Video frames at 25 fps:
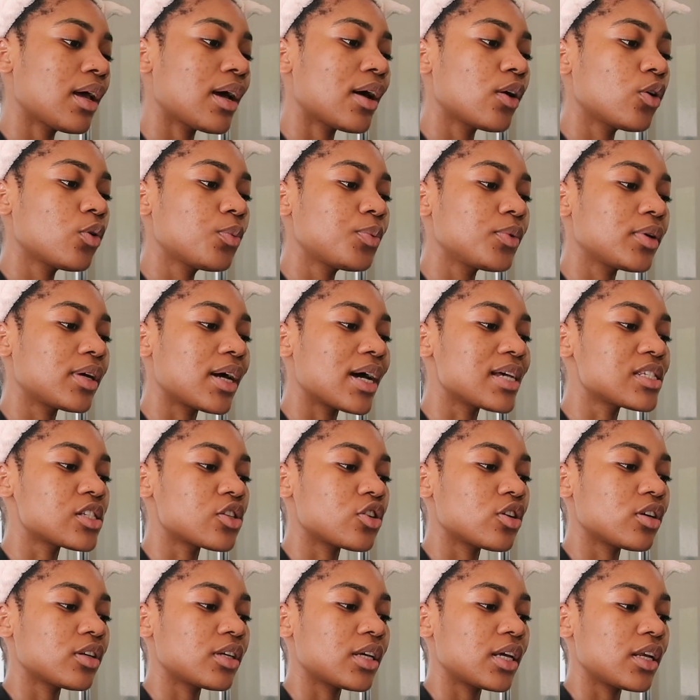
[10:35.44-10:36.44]
I hope you guys
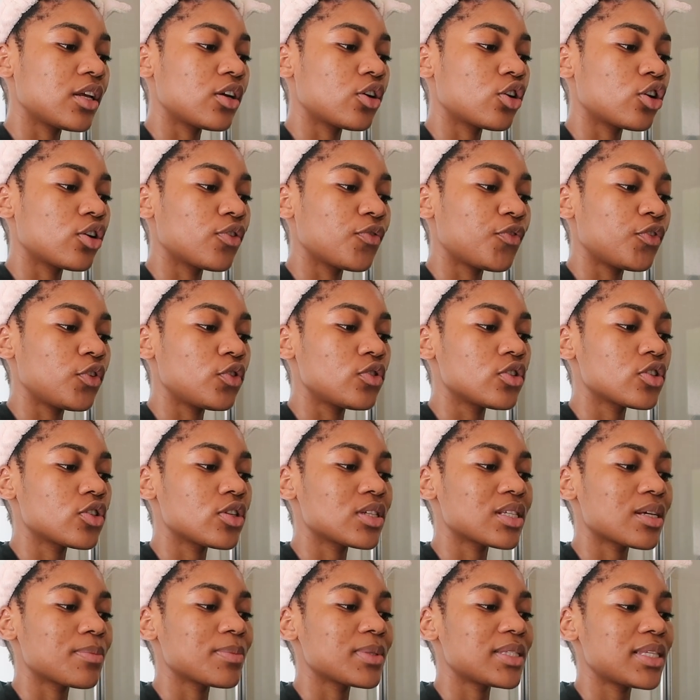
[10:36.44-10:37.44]
are not getting confused
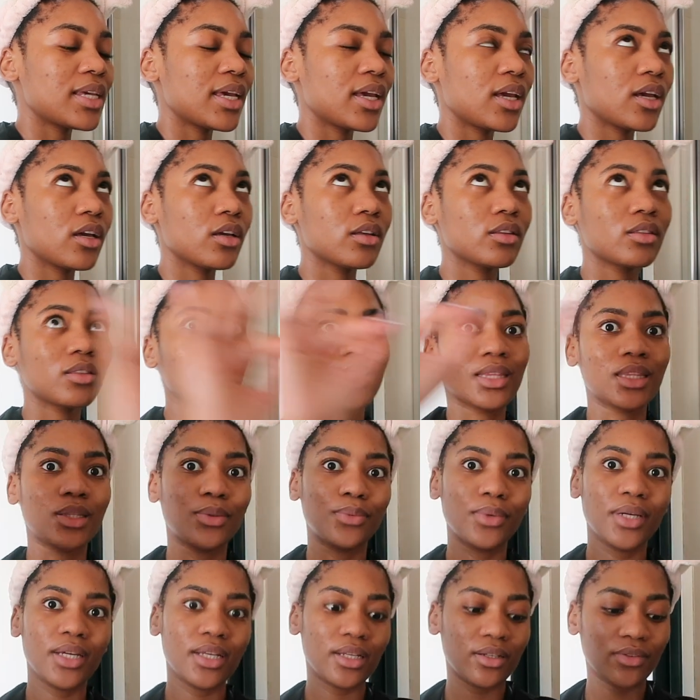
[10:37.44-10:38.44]
because I'm saying
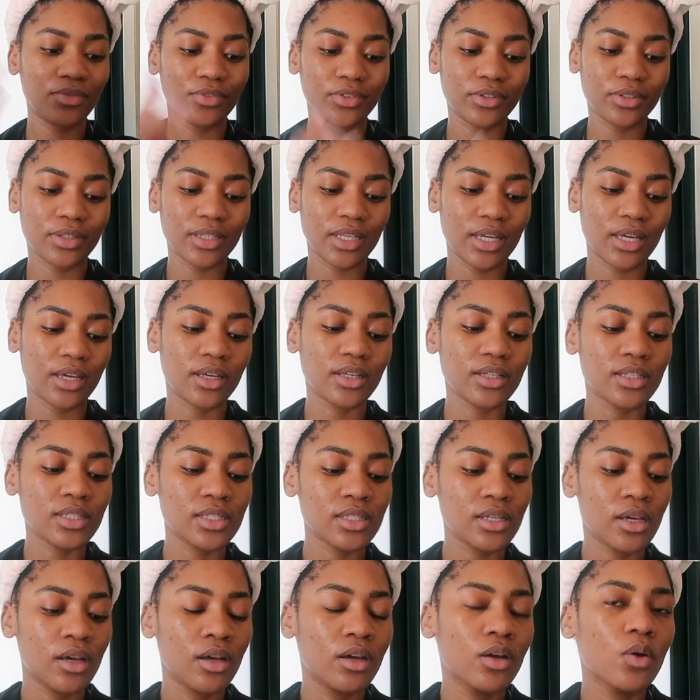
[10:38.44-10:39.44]
3 different
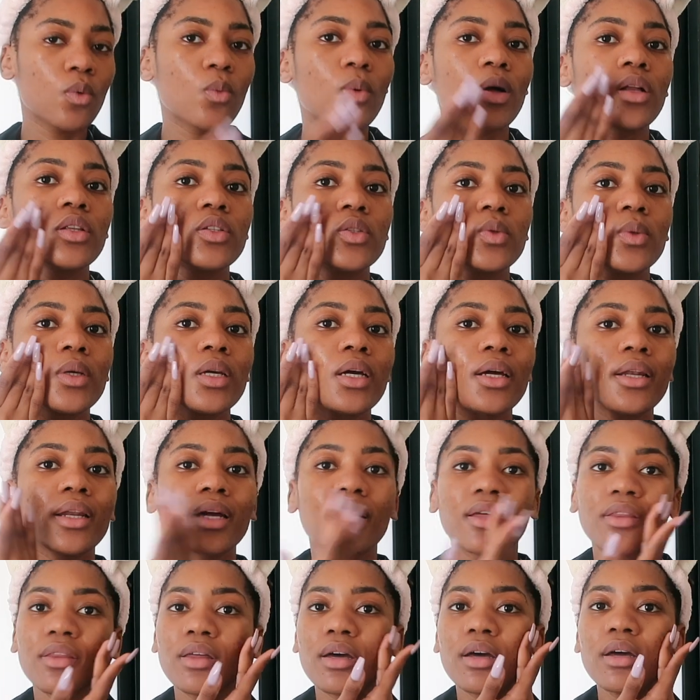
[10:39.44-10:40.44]
things while doing
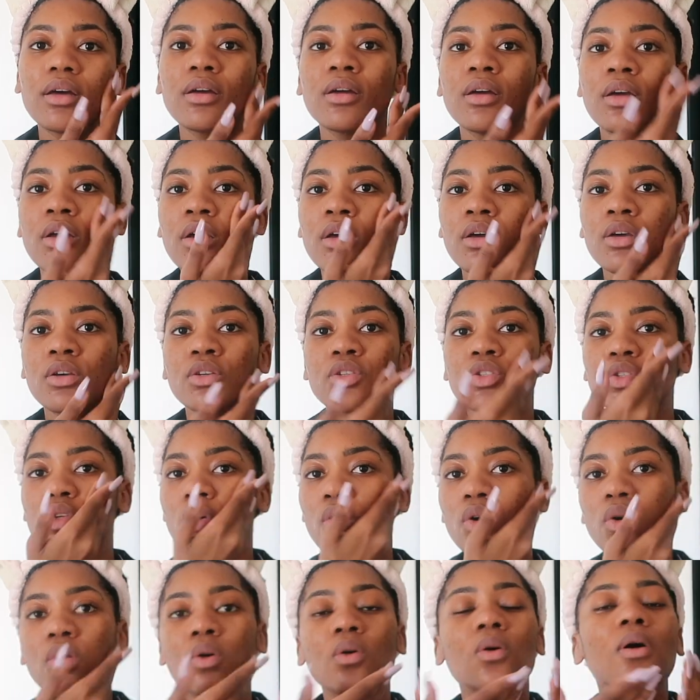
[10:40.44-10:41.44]
another.
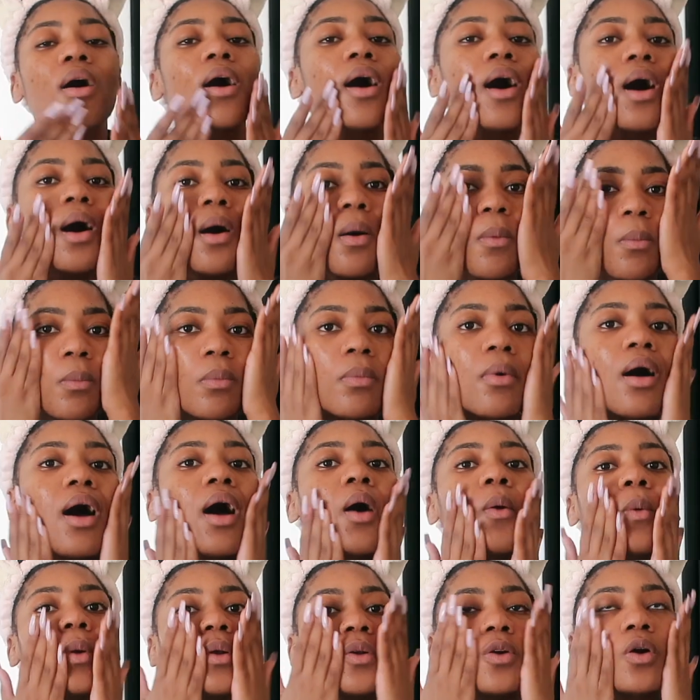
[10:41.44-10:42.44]
So
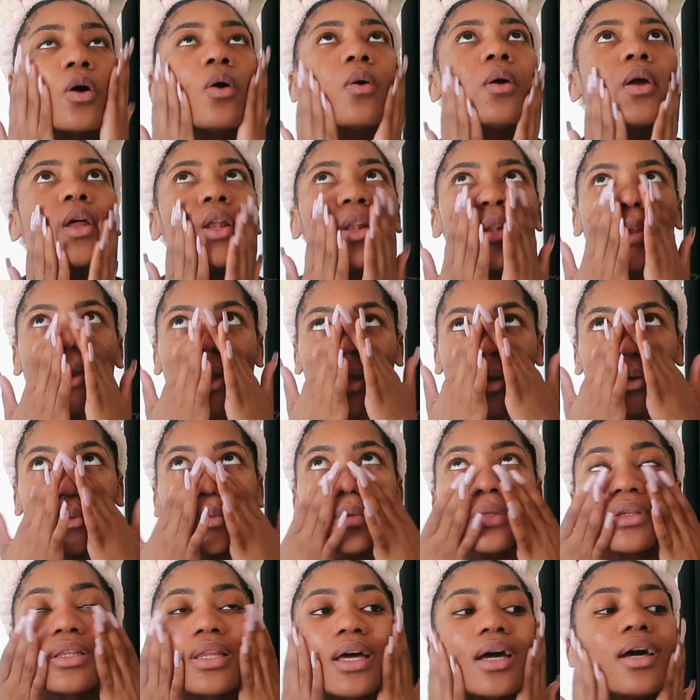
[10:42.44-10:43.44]
I would go in then
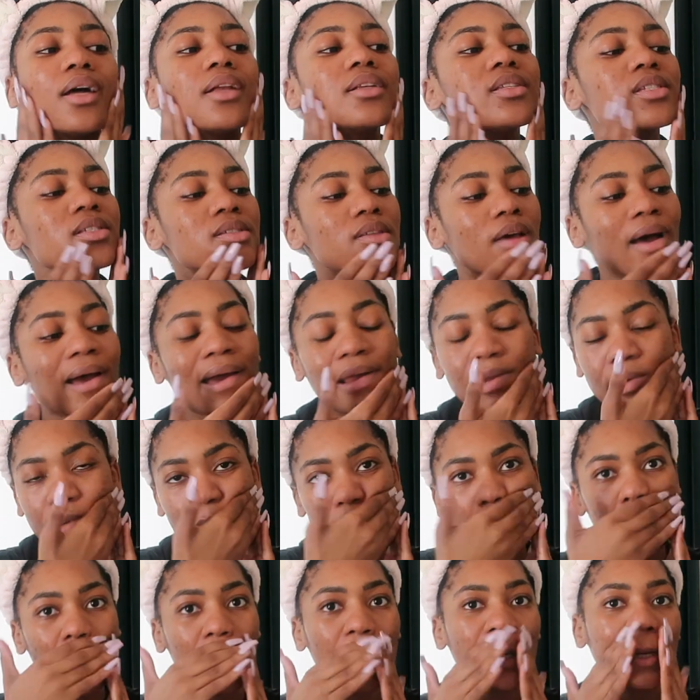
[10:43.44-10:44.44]
with that
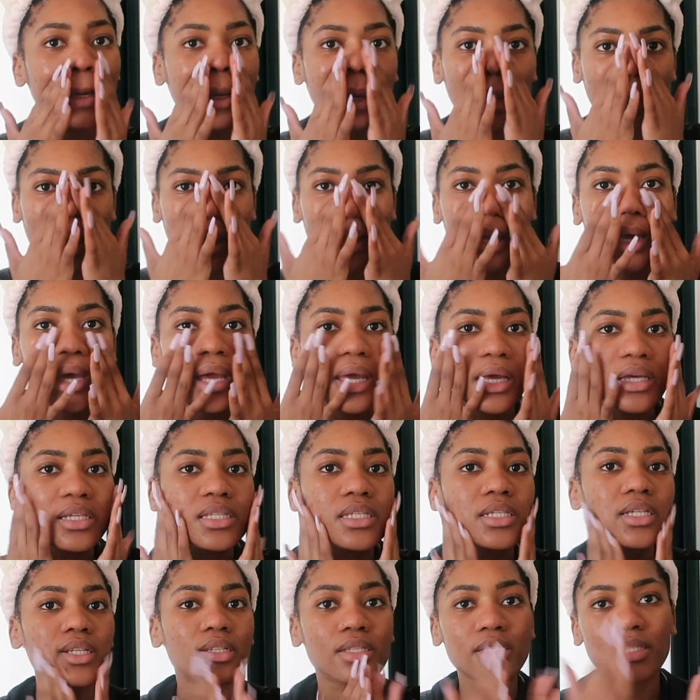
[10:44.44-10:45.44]
hyaluronic
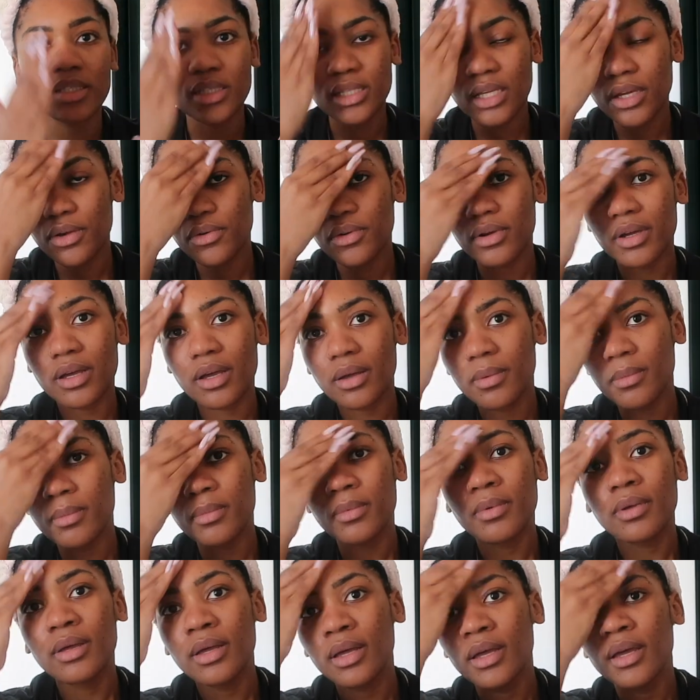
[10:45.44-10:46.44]
acid
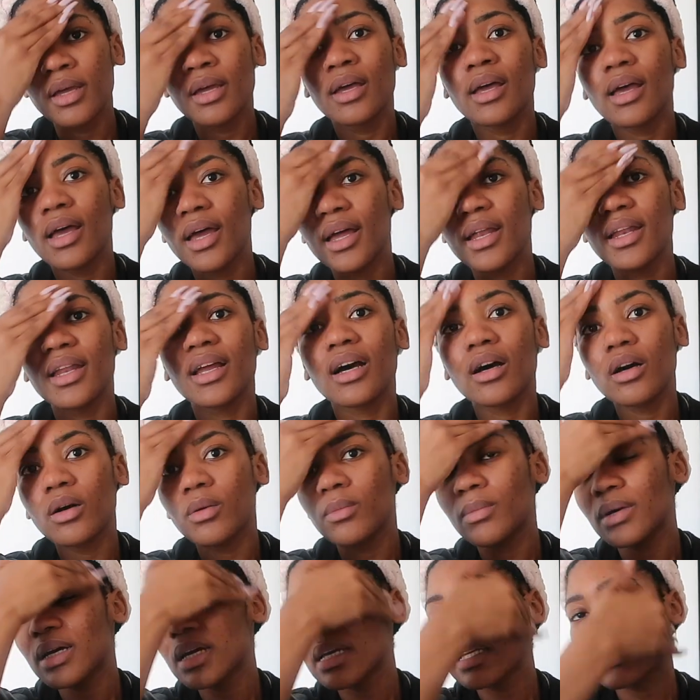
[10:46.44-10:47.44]
serum, and
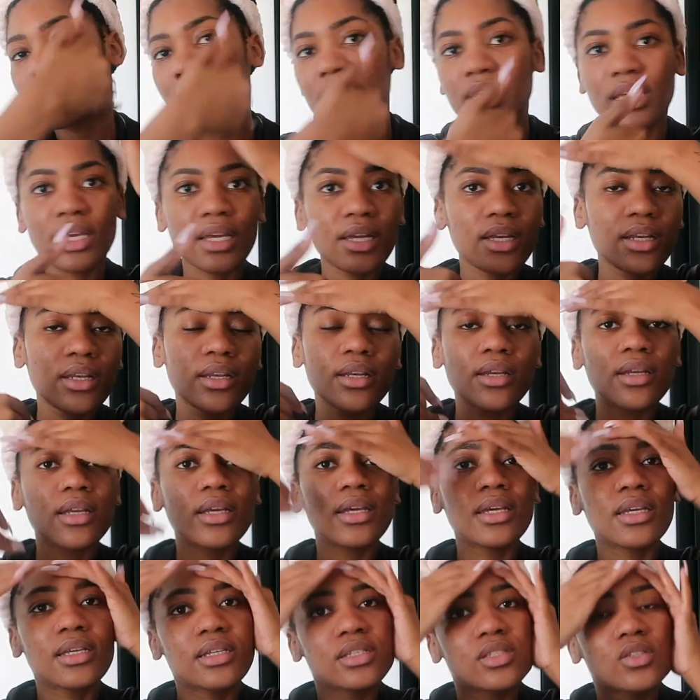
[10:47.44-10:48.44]
now my skin
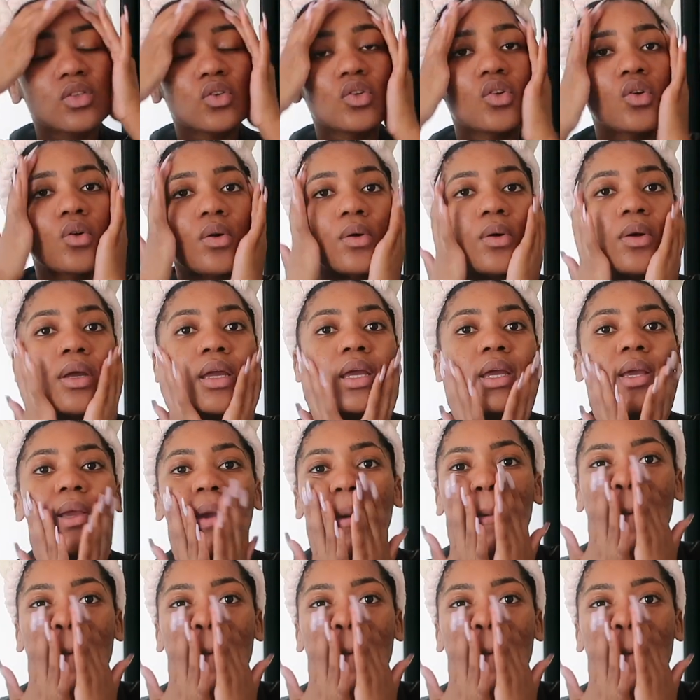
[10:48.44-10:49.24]
is, you know,